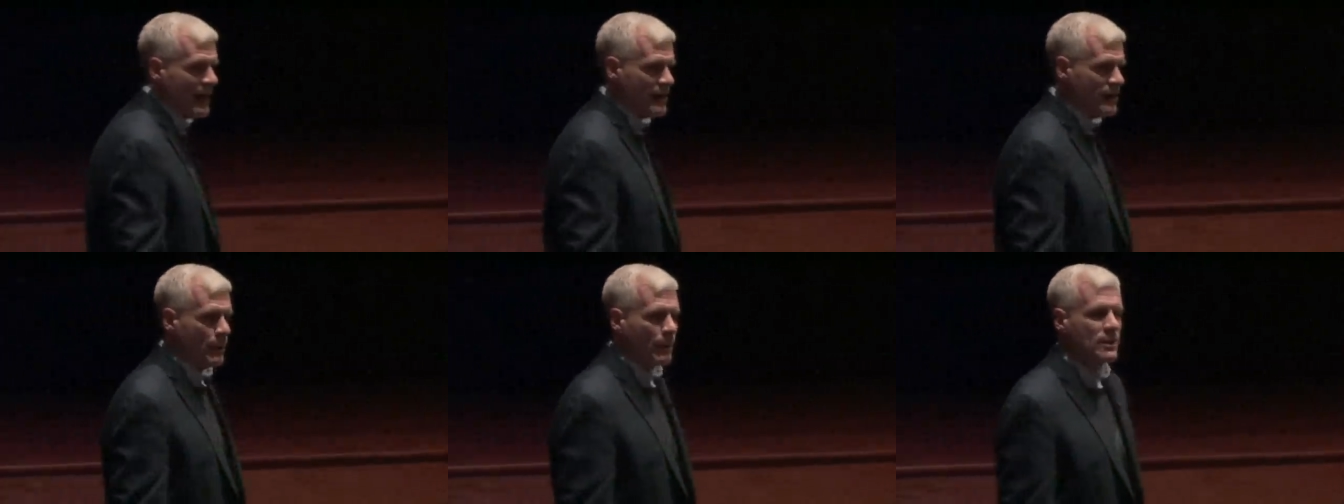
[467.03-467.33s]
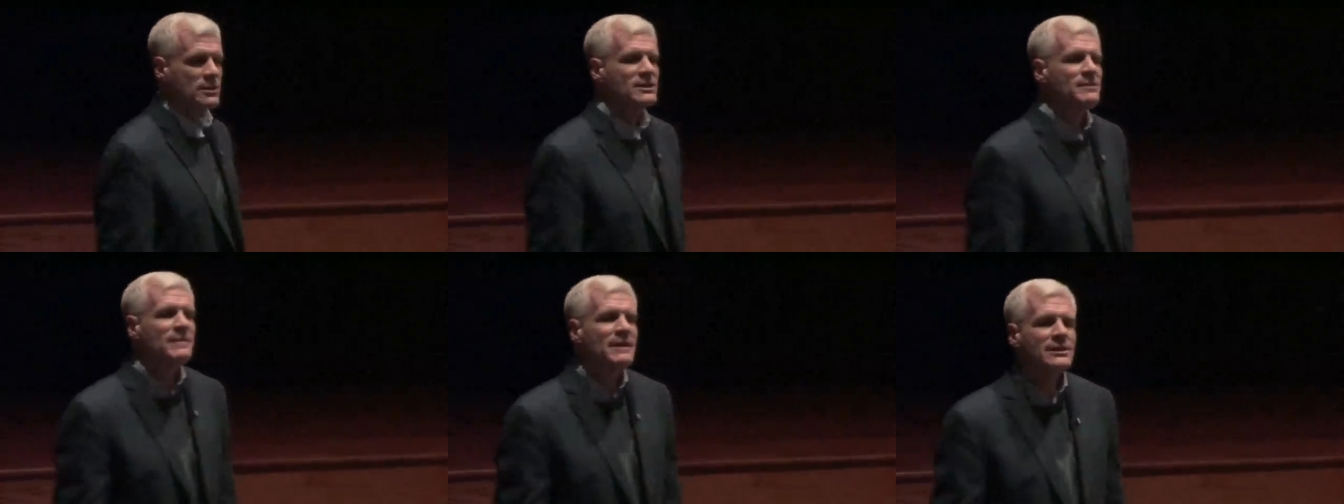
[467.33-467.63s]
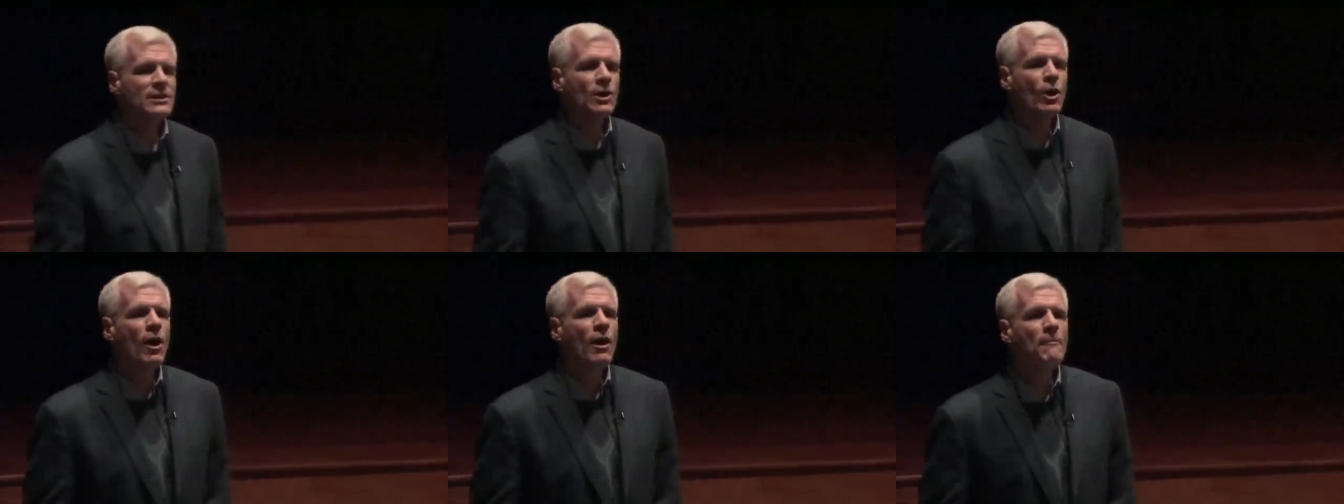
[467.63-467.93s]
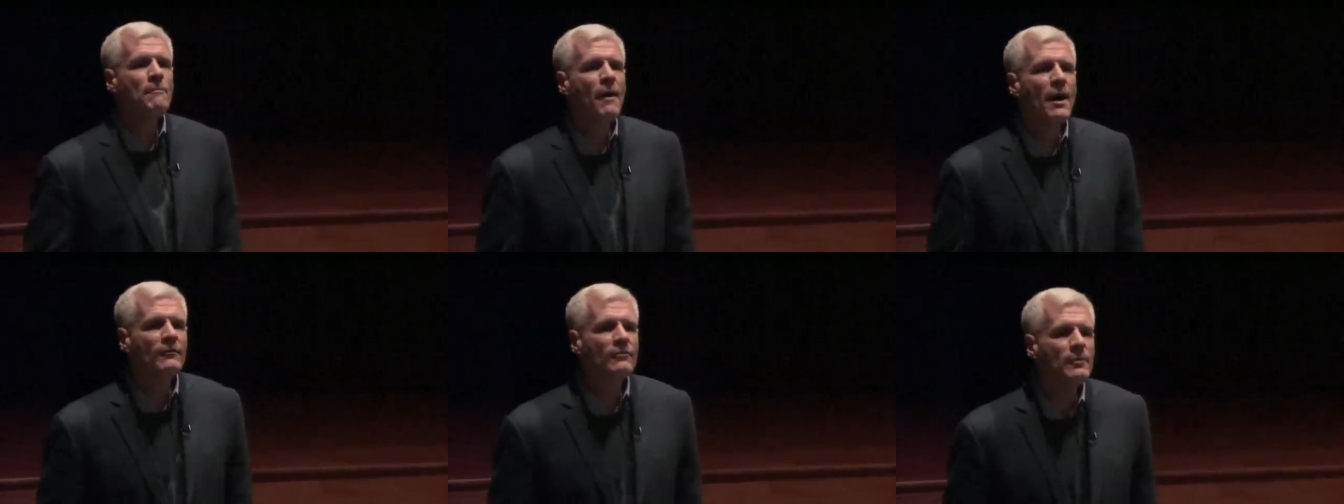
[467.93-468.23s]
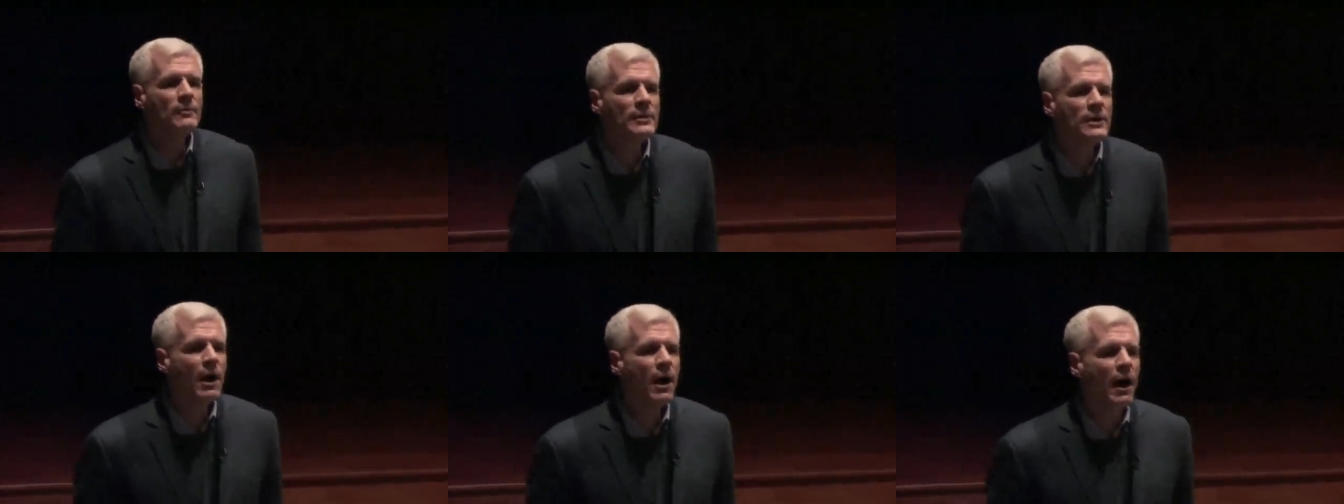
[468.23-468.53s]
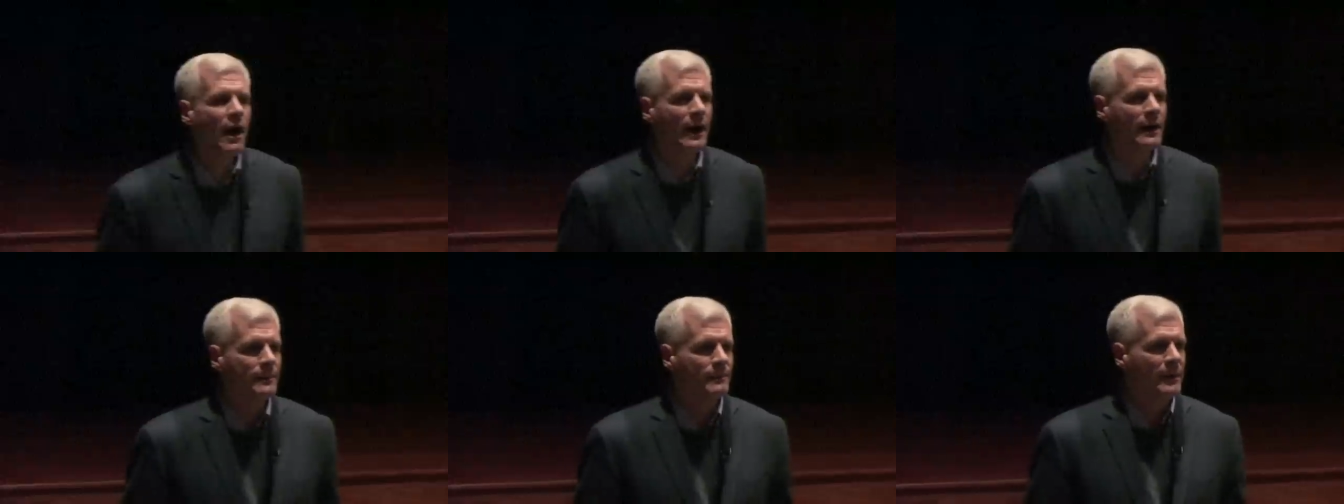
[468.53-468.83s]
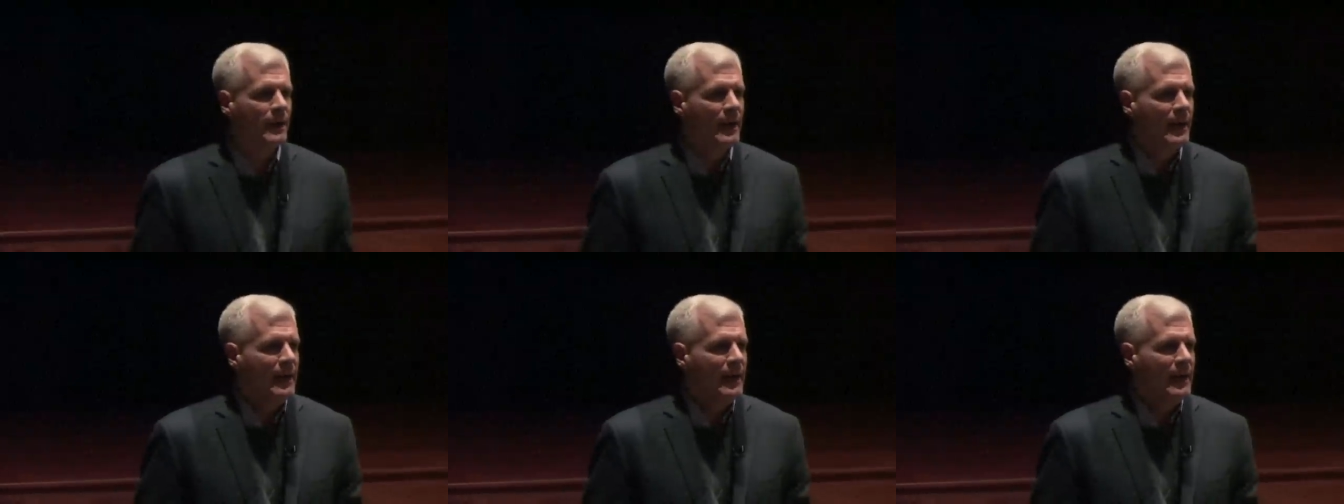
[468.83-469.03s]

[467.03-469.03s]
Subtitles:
And then what does it mean to go above and beyond?